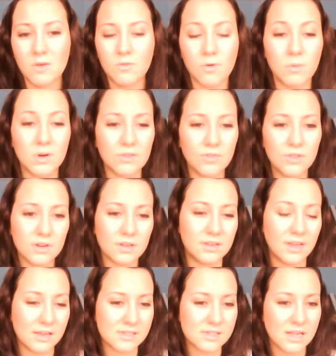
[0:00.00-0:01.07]
for one of the
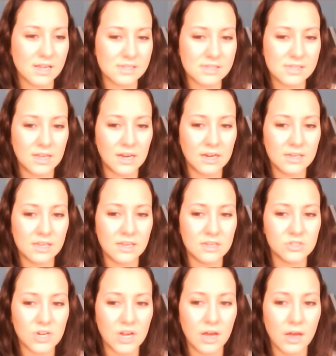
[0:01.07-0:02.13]
dance classes that I
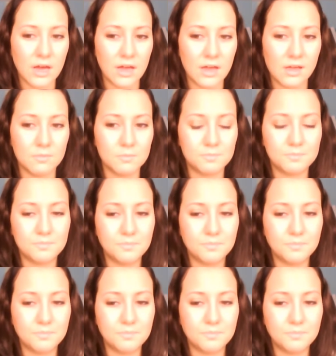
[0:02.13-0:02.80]
teach, I